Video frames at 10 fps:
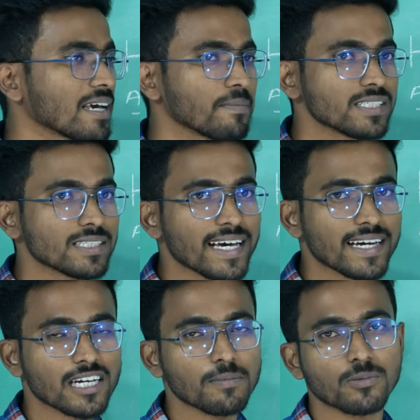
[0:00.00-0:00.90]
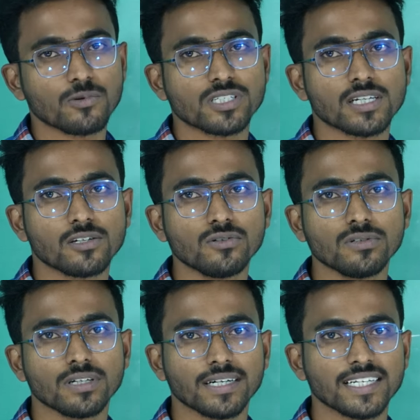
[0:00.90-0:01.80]
time is directly proportional
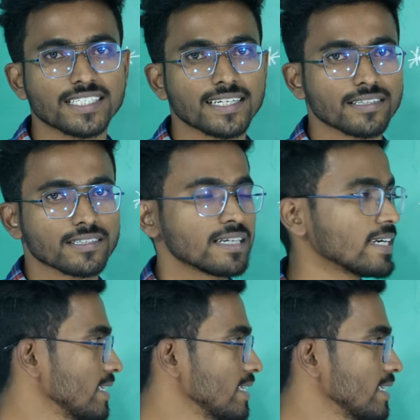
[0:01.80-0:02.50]
to distance.